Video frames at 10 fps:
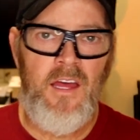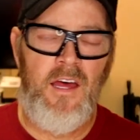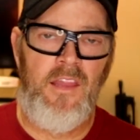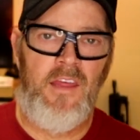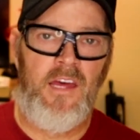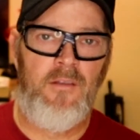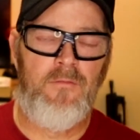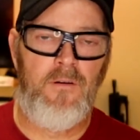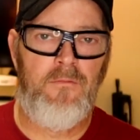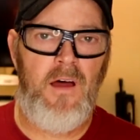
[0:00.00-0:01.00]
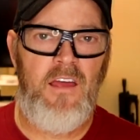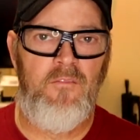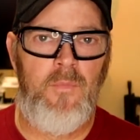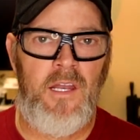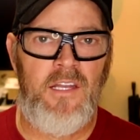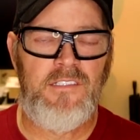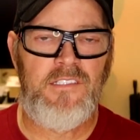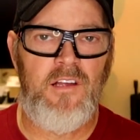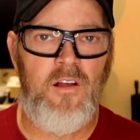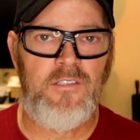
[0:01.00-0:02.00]
and then for 5 minutes
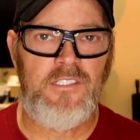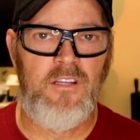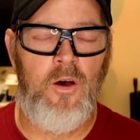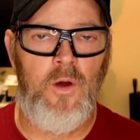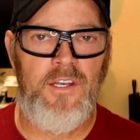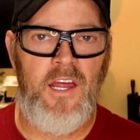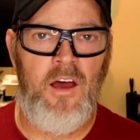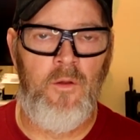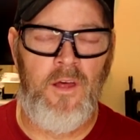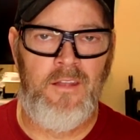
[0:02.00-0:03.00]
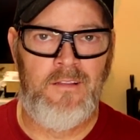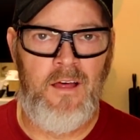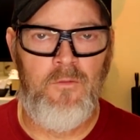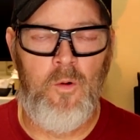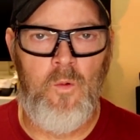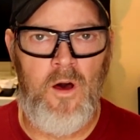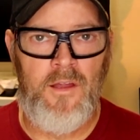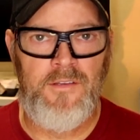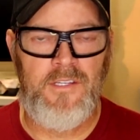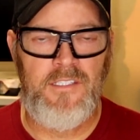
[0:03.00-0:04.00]
I'll slow it down on level
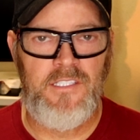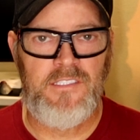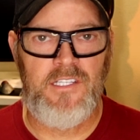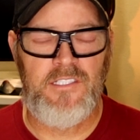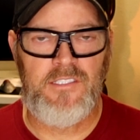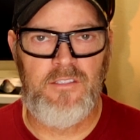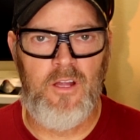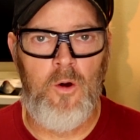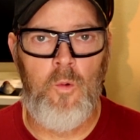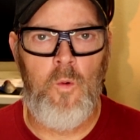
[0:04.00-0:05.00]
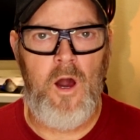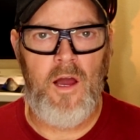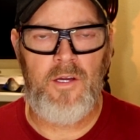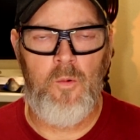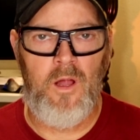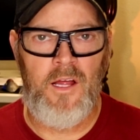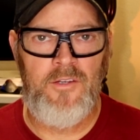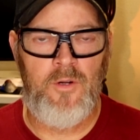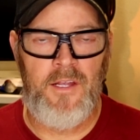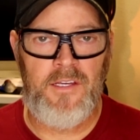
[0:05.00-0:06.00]
1 to just a slow walk while I
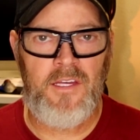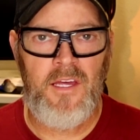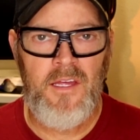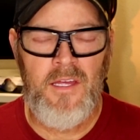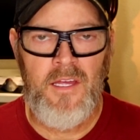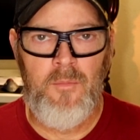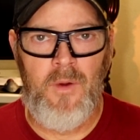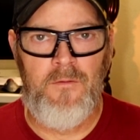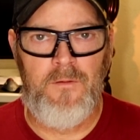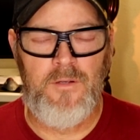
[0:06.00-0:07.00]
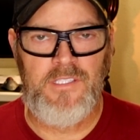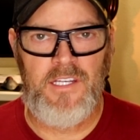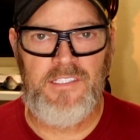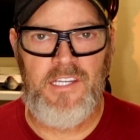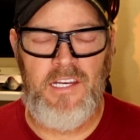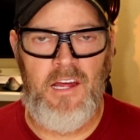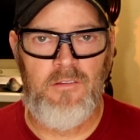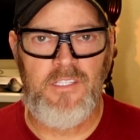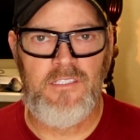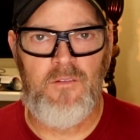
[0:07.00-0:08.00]
drink my first 16
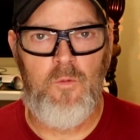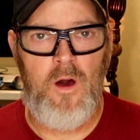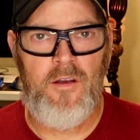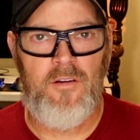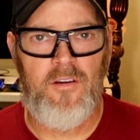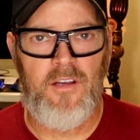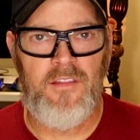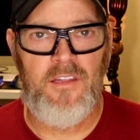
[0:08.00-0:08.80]
ounces of water during the